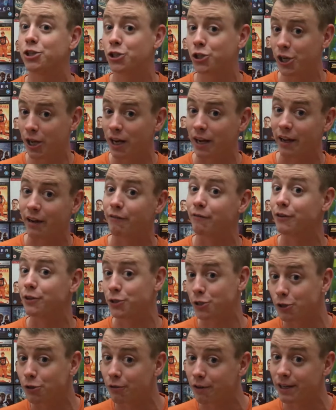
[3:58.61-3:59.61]
chilling for
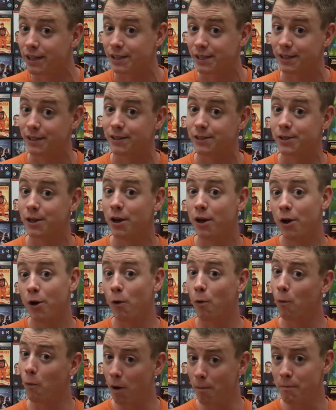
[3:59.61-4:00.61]
two reasons.
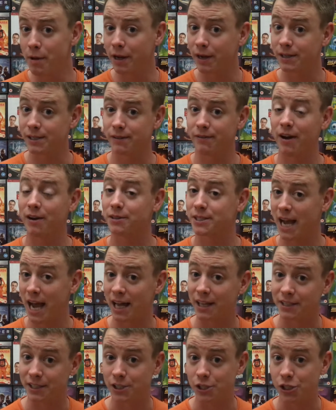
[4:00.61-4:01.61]
One, because of how
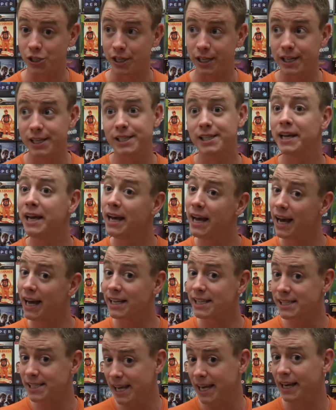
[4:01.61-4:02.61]
talented she is,
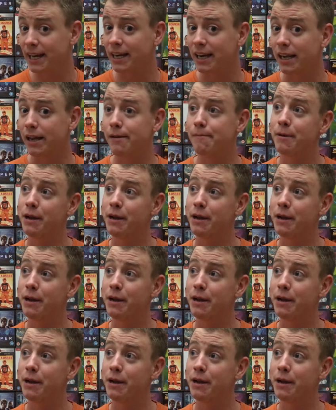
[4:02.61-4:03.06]
and secondly,